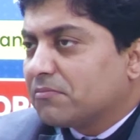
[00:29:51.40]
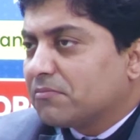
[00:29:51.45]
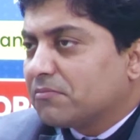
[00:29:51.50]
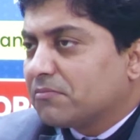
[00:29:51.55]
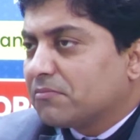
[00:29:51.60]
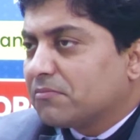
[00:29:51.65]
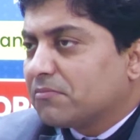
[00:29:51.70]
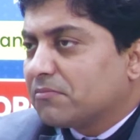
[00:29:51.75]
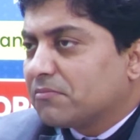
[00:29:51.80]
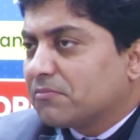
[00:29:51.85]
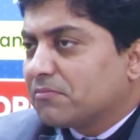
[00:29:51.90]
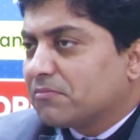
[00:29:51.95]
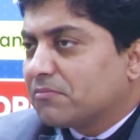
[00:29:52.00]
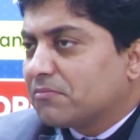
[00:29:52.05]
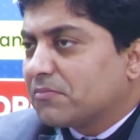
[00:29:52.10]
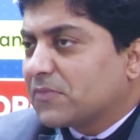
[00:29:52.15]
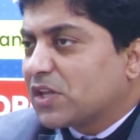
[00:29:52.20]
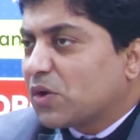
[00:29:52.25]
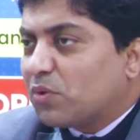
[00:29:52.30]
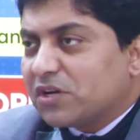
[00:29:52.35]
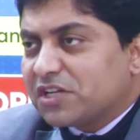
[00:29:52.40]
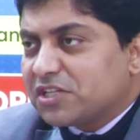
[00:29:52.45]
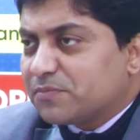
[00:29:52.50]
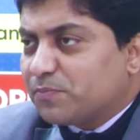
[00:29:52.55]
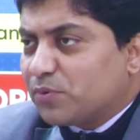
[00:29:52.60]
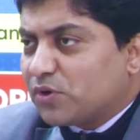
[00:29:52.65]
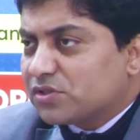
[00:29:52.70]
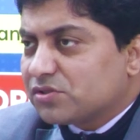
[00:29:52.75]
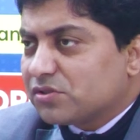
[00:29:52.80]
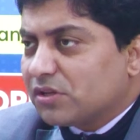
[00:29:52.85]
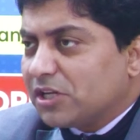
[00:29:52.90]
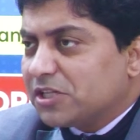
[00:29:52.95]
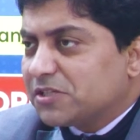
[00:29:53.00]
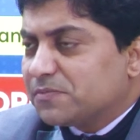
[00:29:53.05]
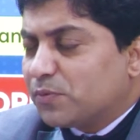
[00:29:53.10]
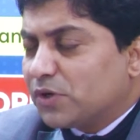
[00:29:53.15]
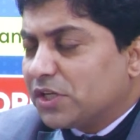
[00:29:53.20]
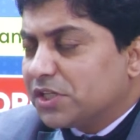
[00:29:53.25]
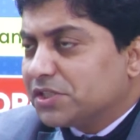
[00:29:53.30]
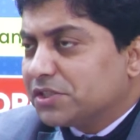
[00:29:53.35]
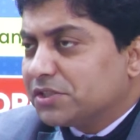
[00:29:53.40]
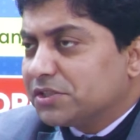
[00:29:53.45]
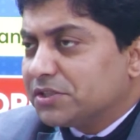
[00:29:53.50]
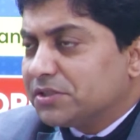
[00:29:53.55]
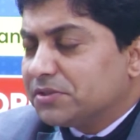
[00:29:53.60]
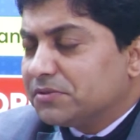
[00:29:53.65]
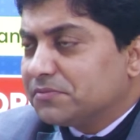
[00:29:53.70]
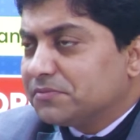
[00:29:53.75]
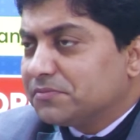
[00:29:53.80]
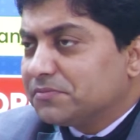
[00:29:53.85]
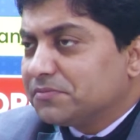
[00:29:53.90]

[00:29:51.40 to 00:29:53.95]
Okay, what is personal is political?